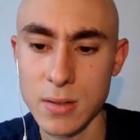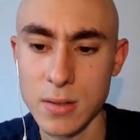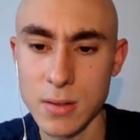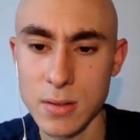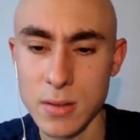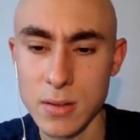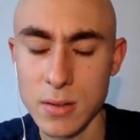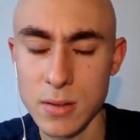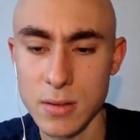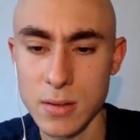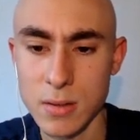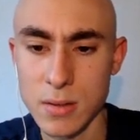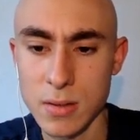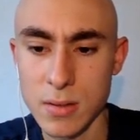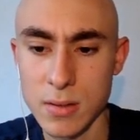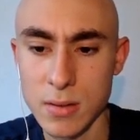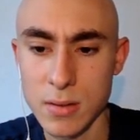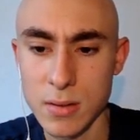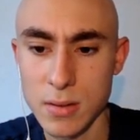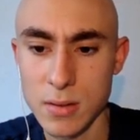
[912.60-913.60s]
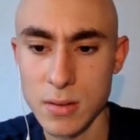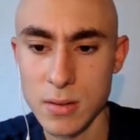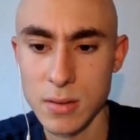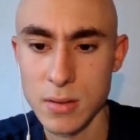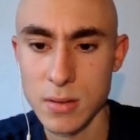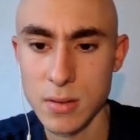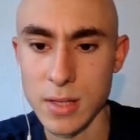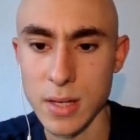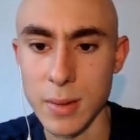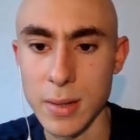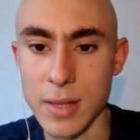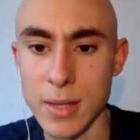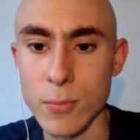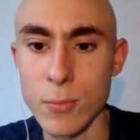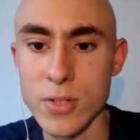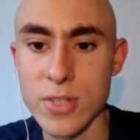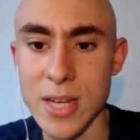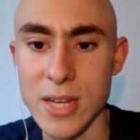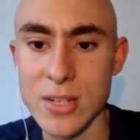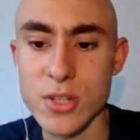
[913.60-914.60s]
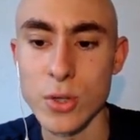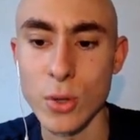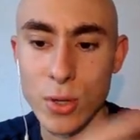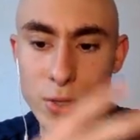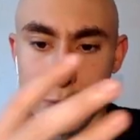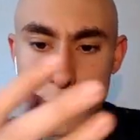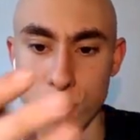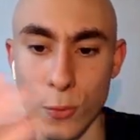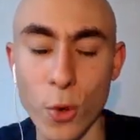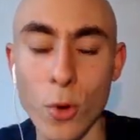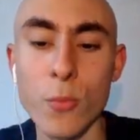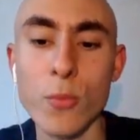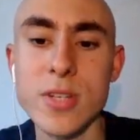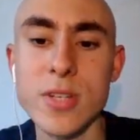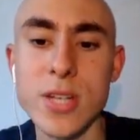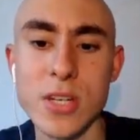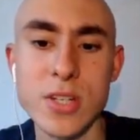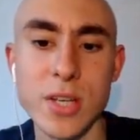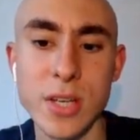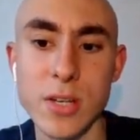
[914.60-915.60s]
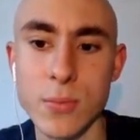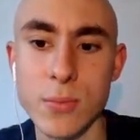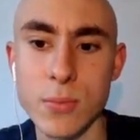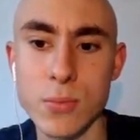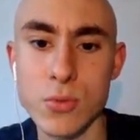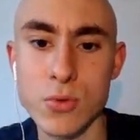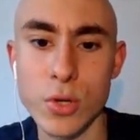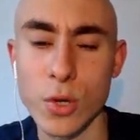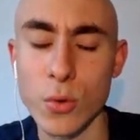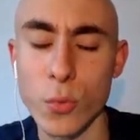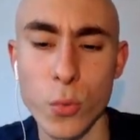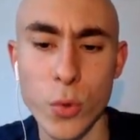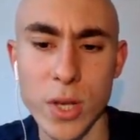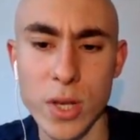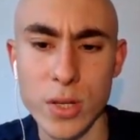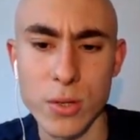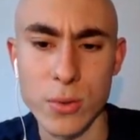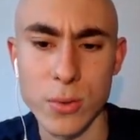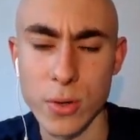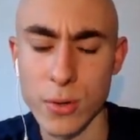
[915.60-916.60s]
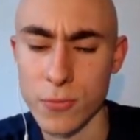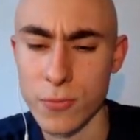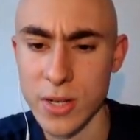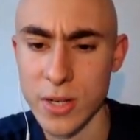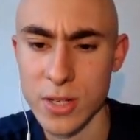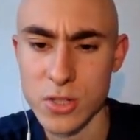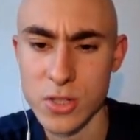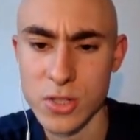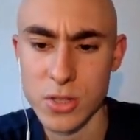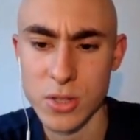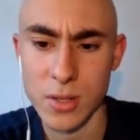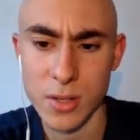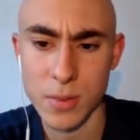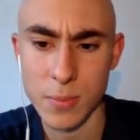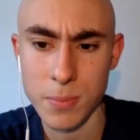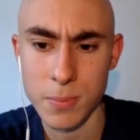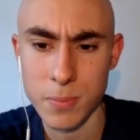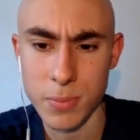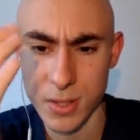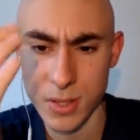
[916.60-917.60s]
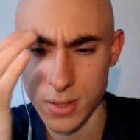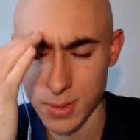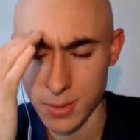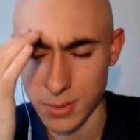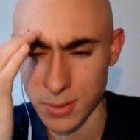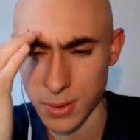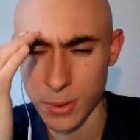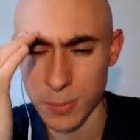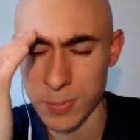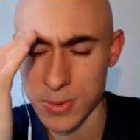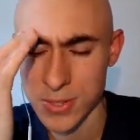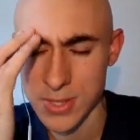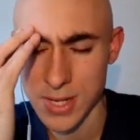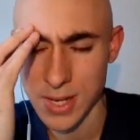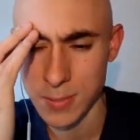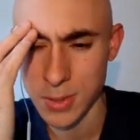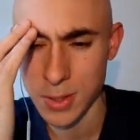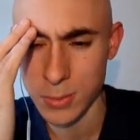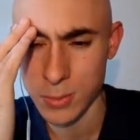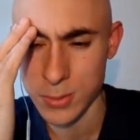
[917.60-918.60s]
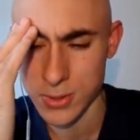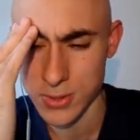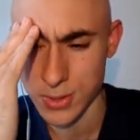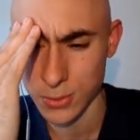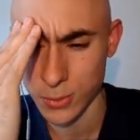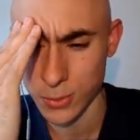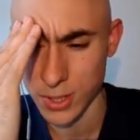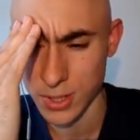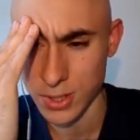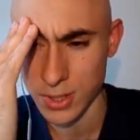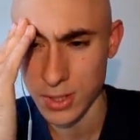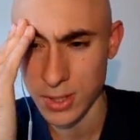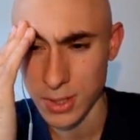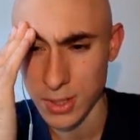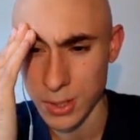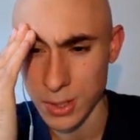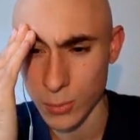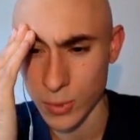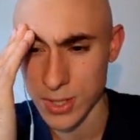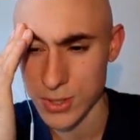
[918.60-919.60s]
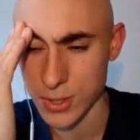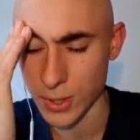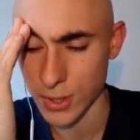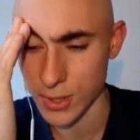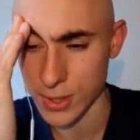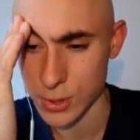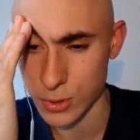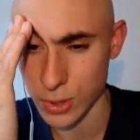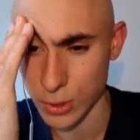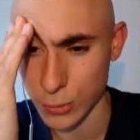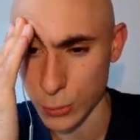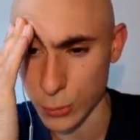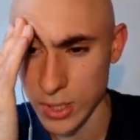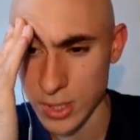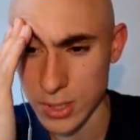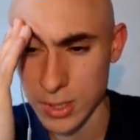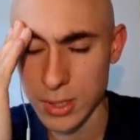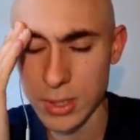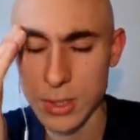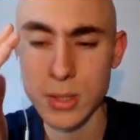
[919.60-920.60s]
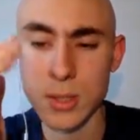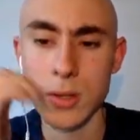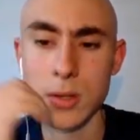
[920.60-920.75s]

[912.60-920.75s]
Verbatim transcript: Okay. Yeah, and then Ritesh can also, or Ritesh can Trick of Wind or finish the Prina or Bastet maybe with skill one. Wait, it's hard to Trick of Wind.